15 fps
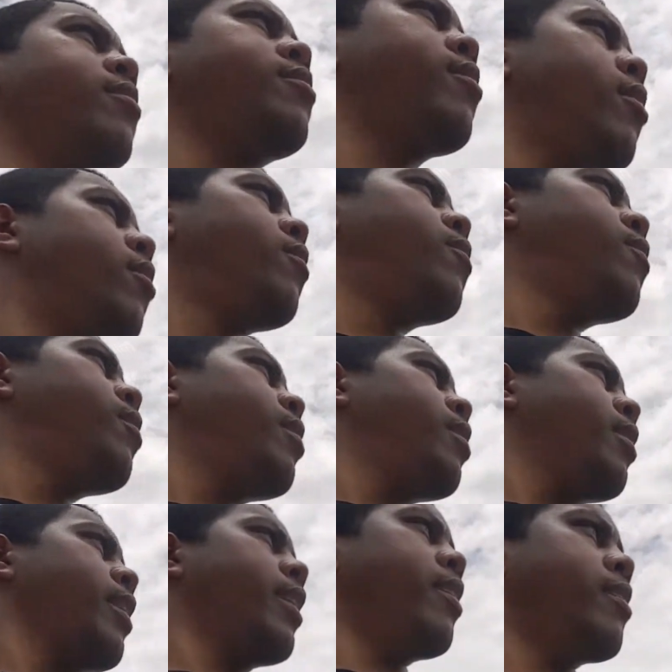So
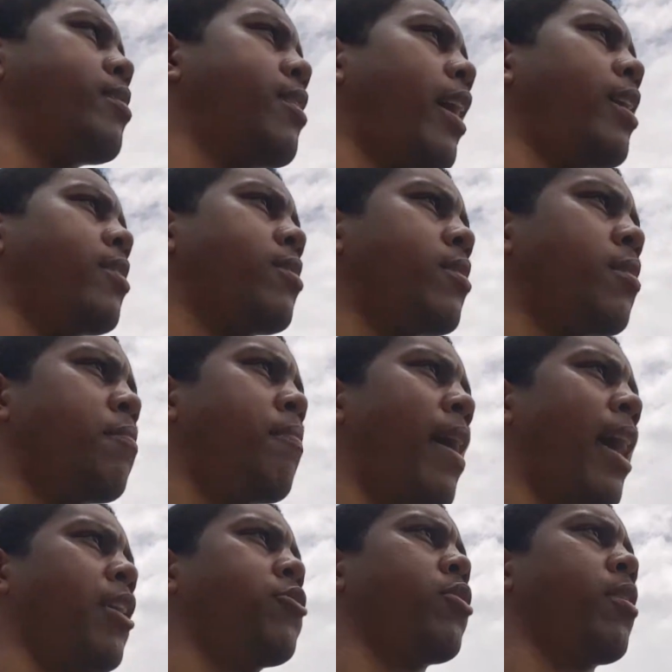get this nice
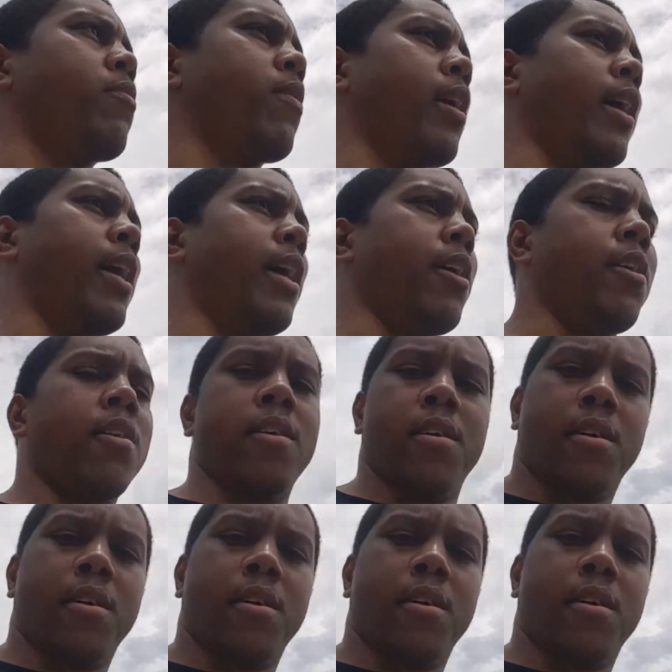backdrop right here.